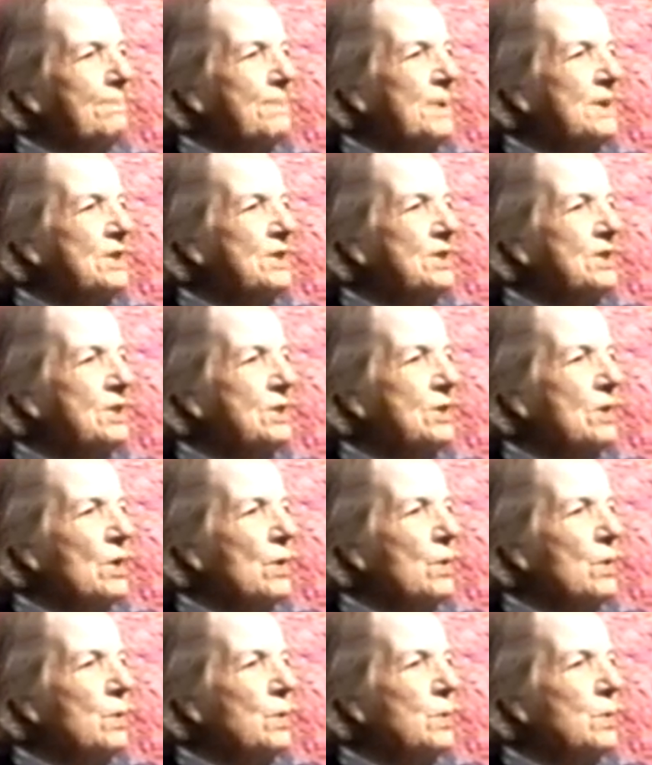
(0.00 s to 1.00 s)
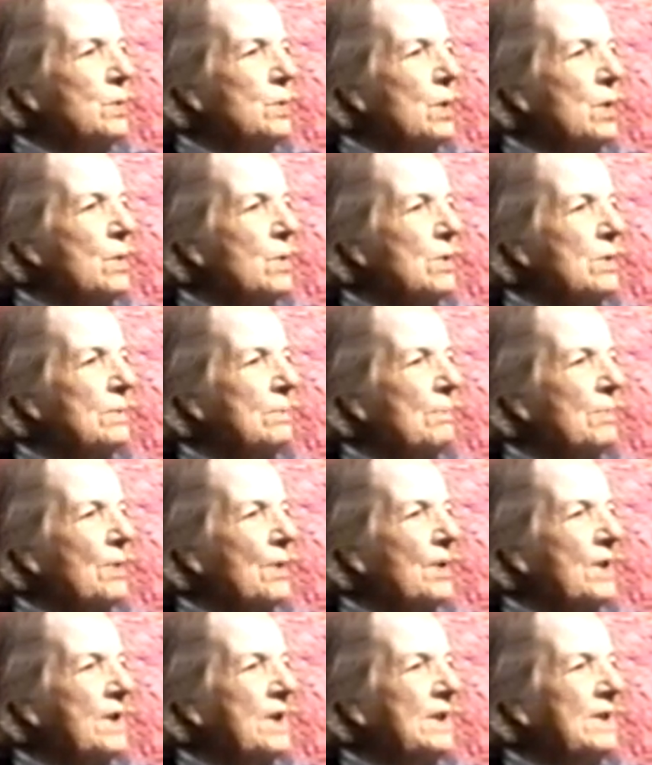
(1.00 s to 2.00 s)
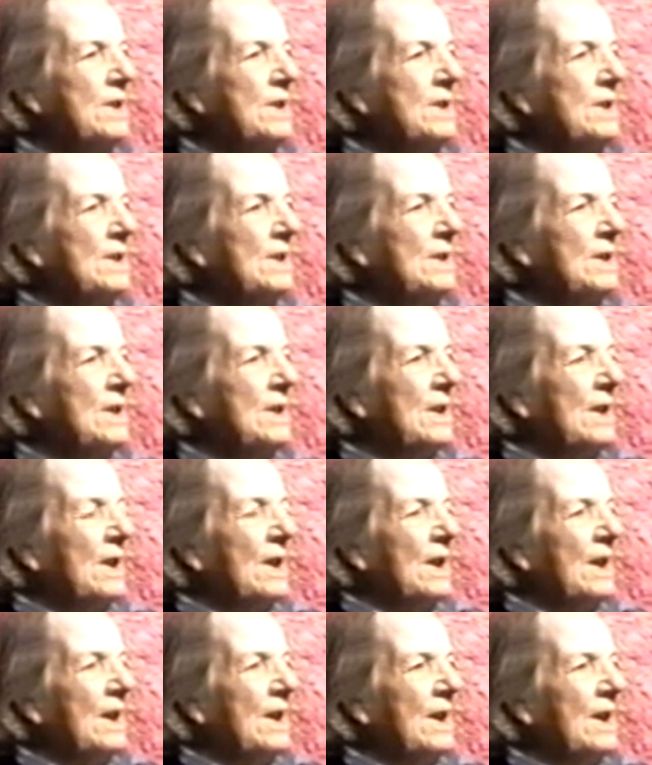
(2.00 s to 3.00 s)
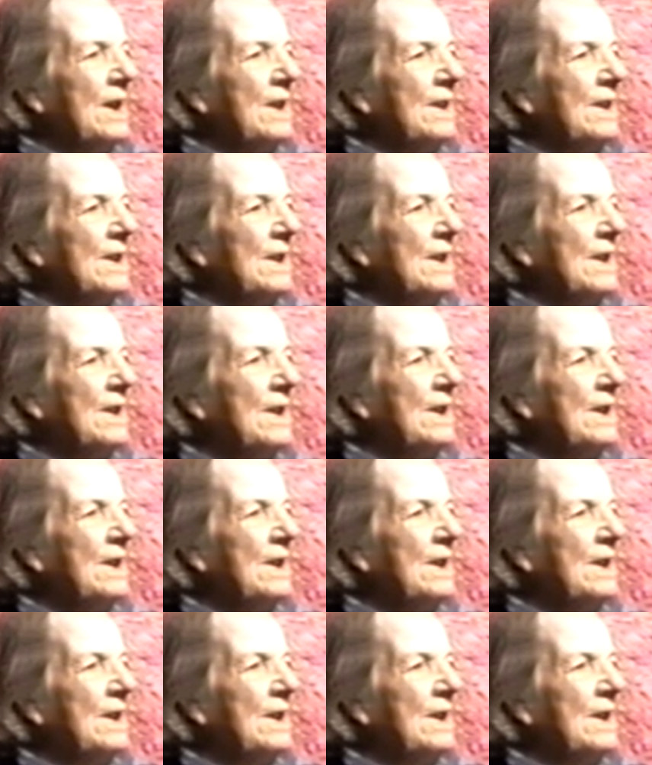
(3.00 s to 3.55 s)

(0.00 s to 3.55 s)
piece of cold cornbread?" And